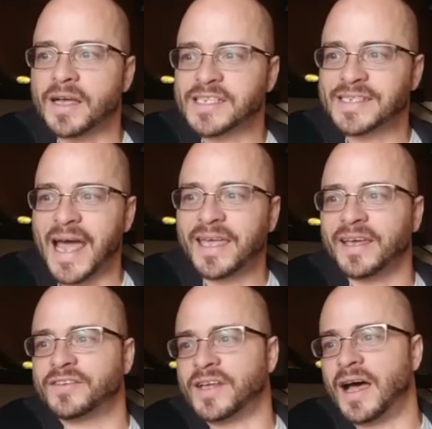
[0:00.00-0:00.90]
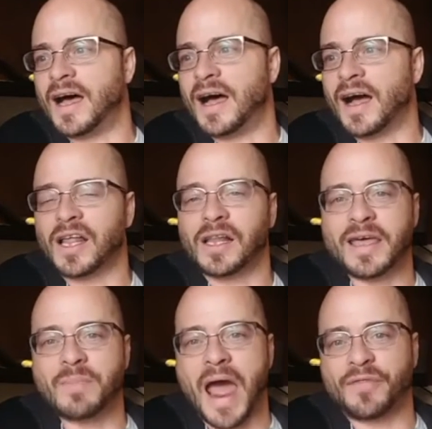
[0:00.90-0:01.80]
Second,
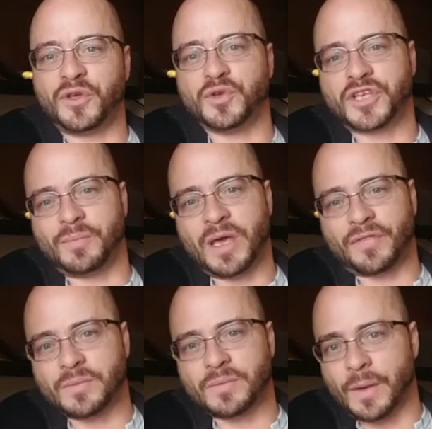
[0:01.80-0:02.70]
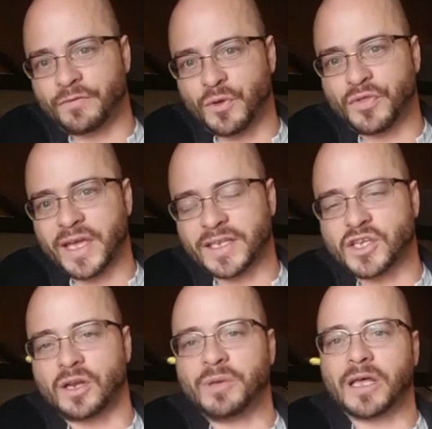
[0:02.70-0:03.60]
Clay Matthews. Give me a thumbs up if you think it's
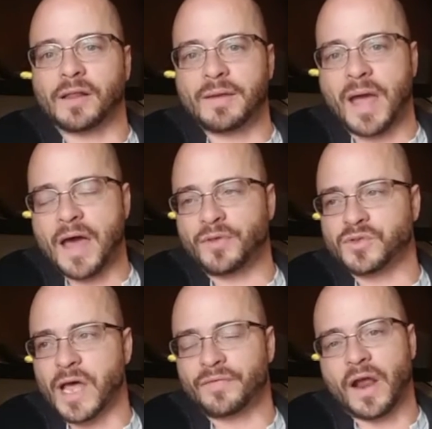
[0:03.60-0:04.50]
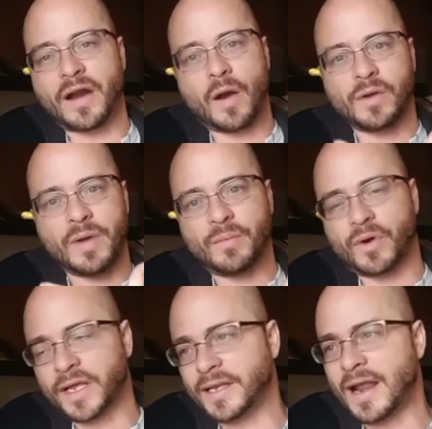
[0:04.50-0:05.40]
going to be Clay Matthews out there. Now,
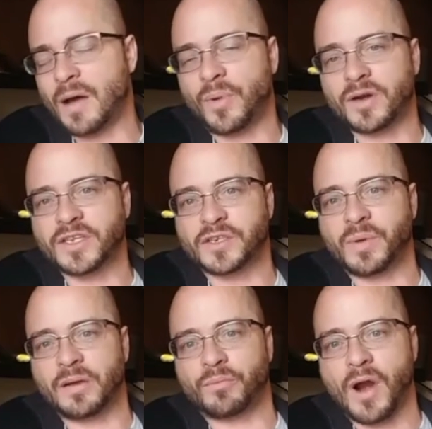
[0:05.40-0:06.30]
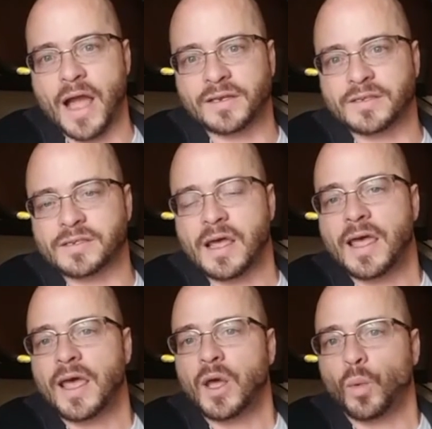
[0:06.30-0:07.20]
remember, he did not participate in practice.
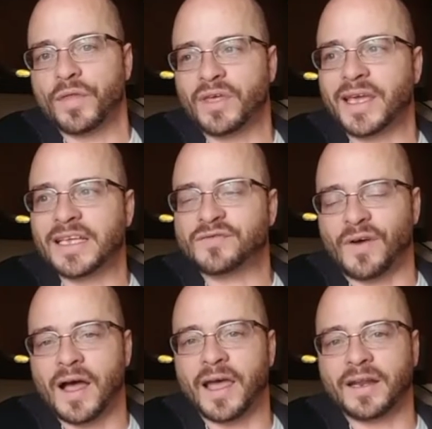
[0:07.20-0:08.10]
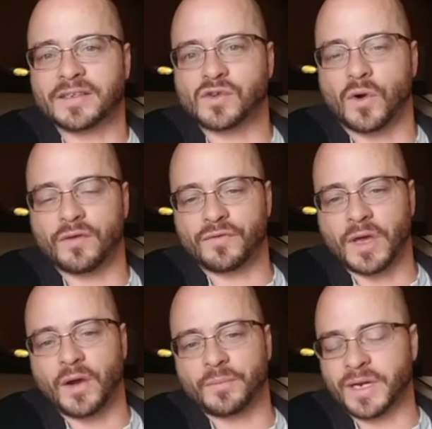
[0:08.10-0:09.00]
We think he's fine. It's sort of,
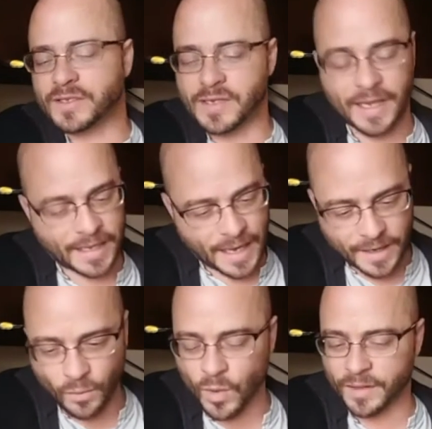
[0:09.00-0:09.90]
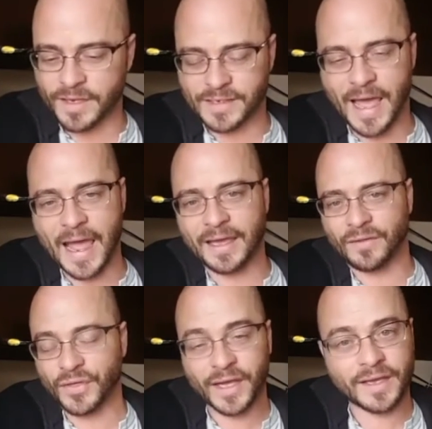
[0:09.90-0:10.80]
but it's, again, one of these
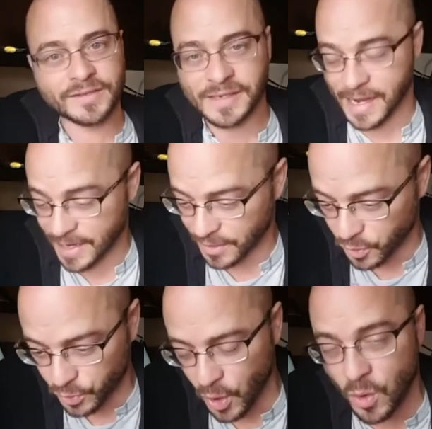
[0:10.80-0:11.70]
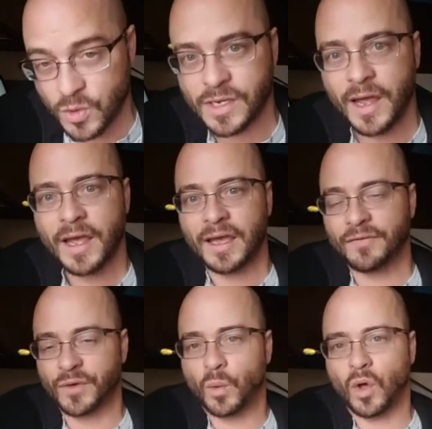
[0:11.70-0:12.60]
nagging things, and who knows
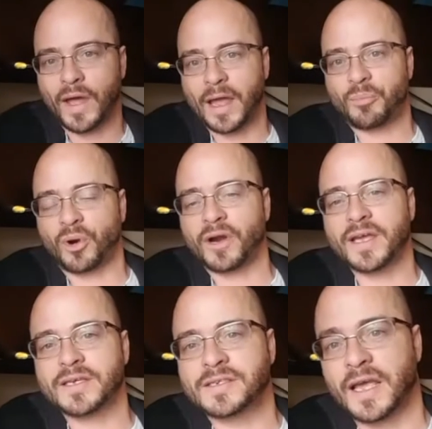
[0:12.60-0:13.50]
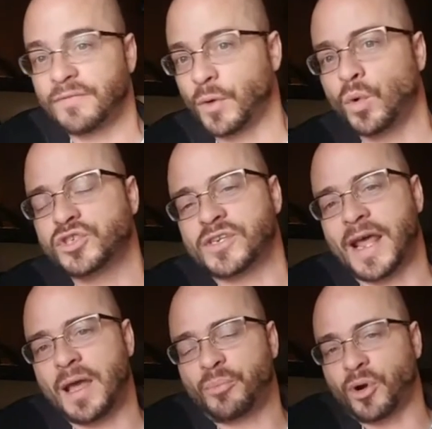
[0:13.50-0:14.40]
if it will just
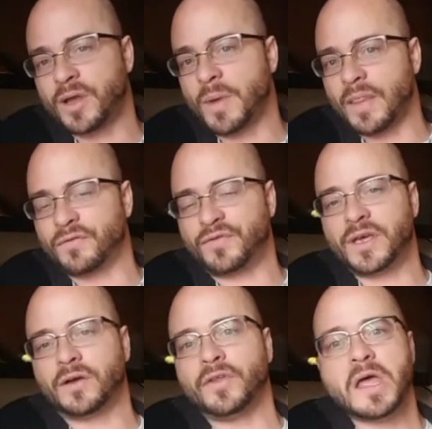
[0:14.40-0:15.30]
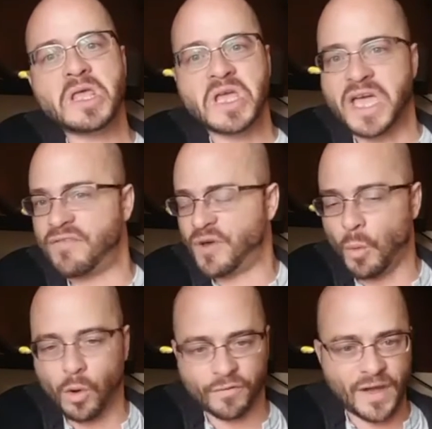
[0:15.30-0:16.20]
hamper him on the field, if it
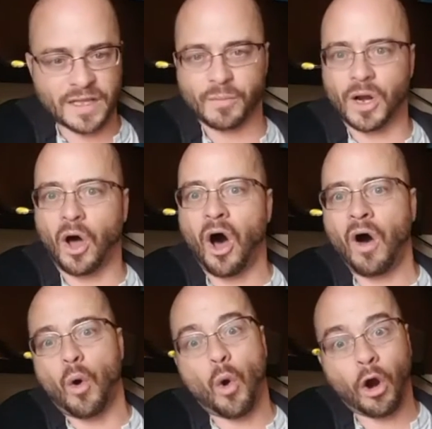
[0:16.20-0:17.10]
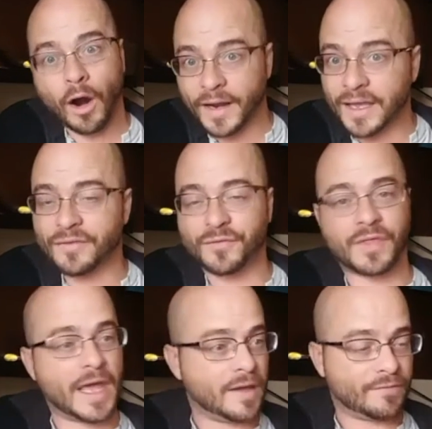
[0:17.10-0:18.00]
won't affect him at all, or
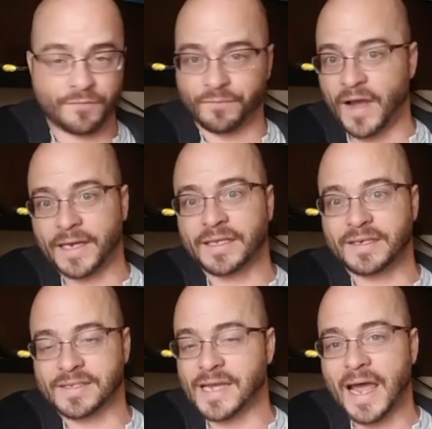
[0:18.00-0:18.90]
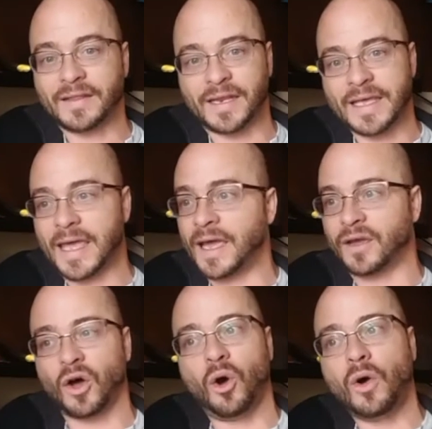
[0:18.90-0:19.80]
if they finally decide that he
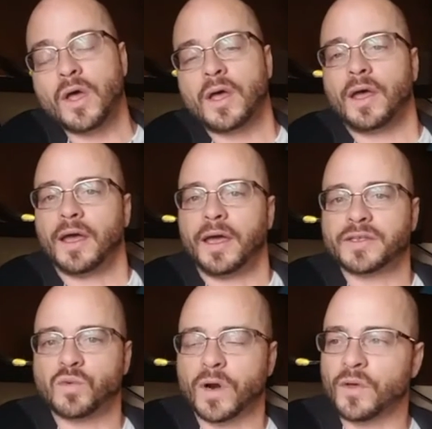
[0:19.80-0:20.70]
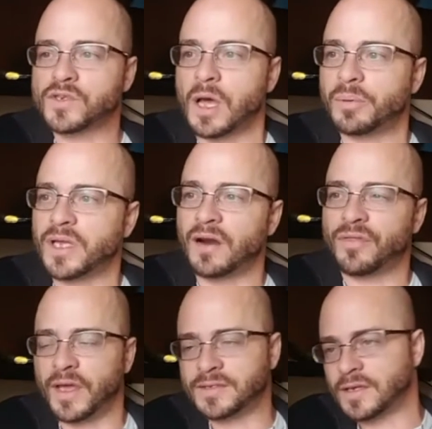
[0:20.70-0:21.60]
can't go. It's one of those up-in-the-air
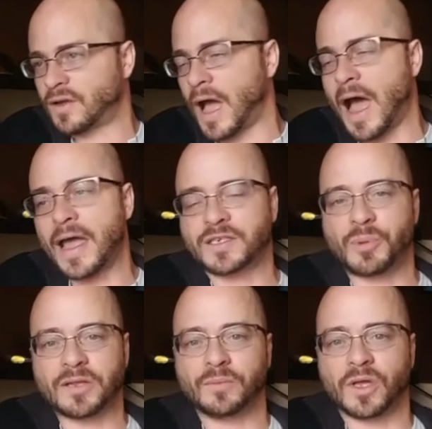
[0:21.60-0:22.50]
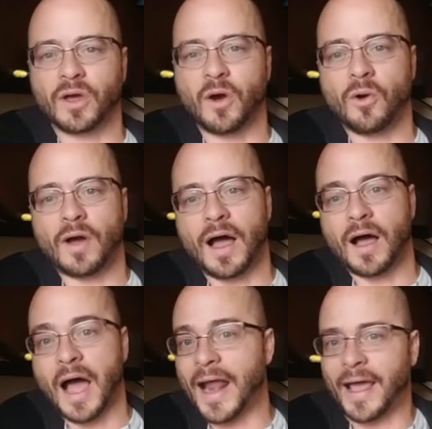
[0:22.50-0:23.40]
things. I expect him to go.
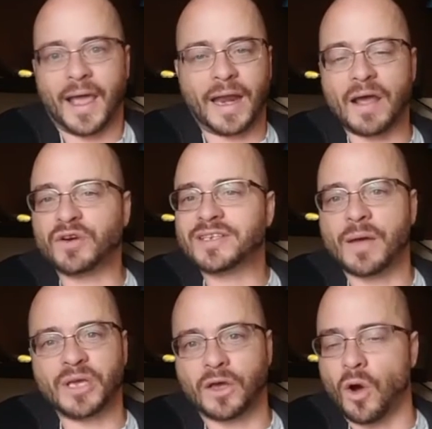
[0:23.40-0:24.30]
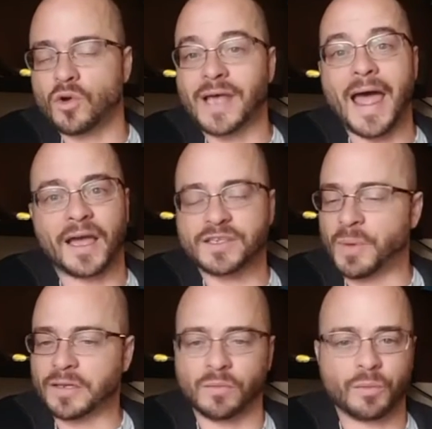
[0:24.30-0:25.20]
And every time he goes, I
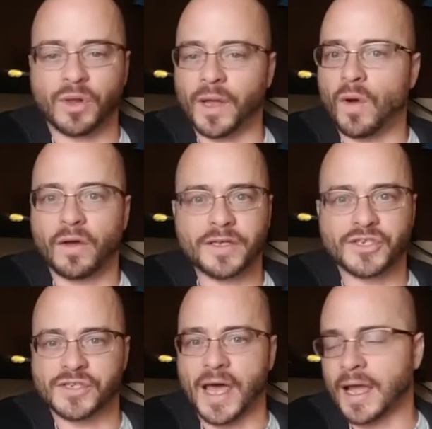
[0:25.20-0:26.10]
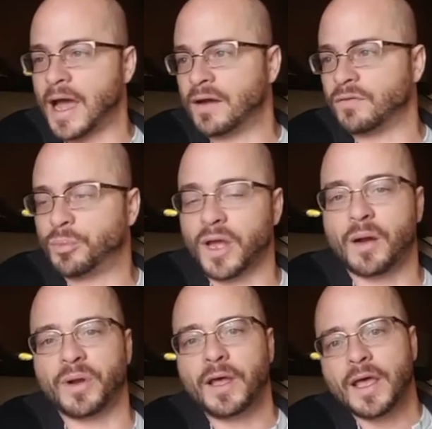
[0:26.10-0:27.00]
expect him to play well. He's just that kind of a
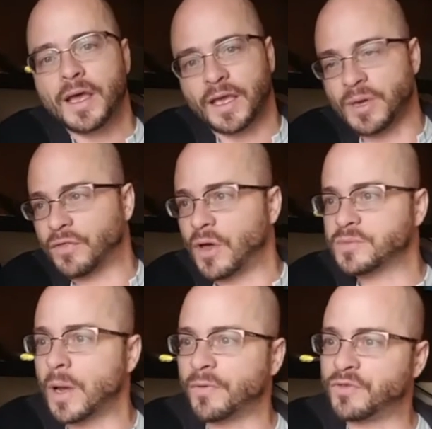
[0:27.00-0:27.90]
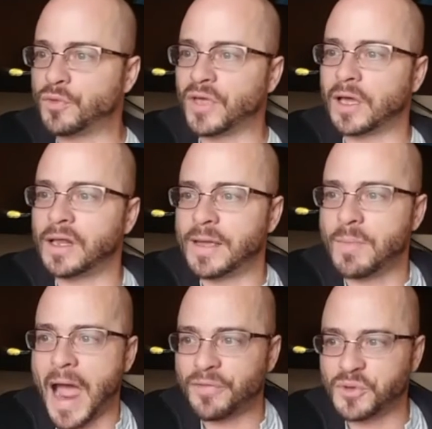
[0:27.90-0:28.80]
player. But give me a thumbs up if you think Clay
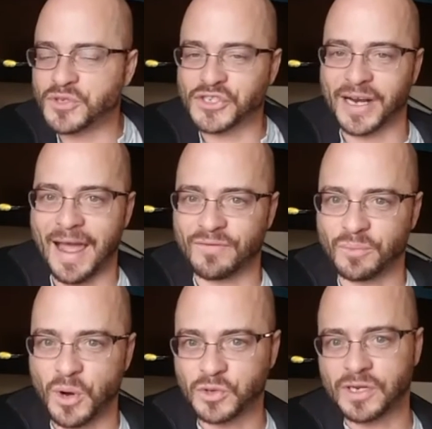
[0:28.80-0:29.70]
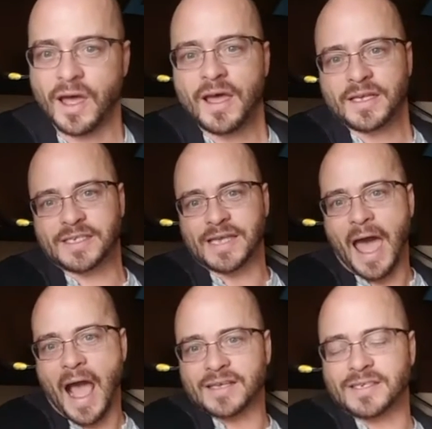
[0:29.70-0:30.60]
Matthews is going to have the most
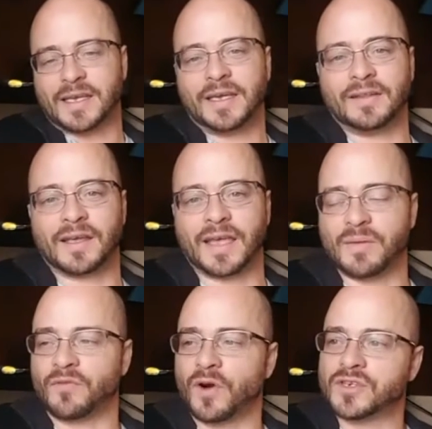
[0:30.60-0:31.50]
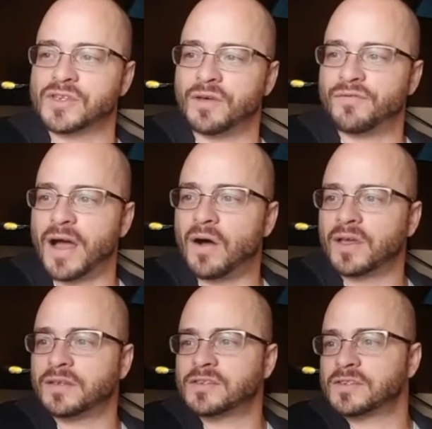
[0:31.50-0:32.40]
sacks in the game versus the
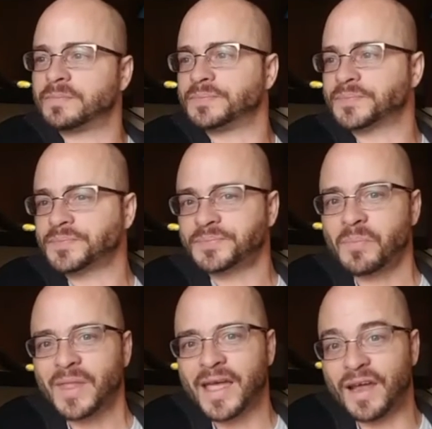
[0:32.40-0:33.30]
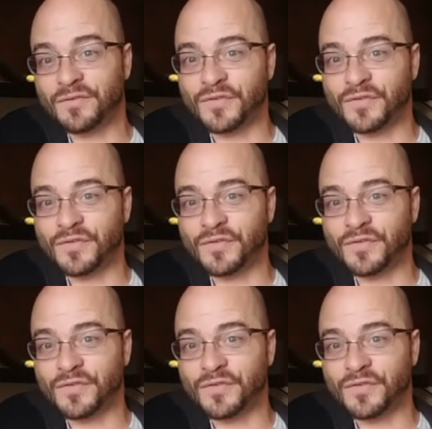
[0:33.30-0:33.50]
Falcons. And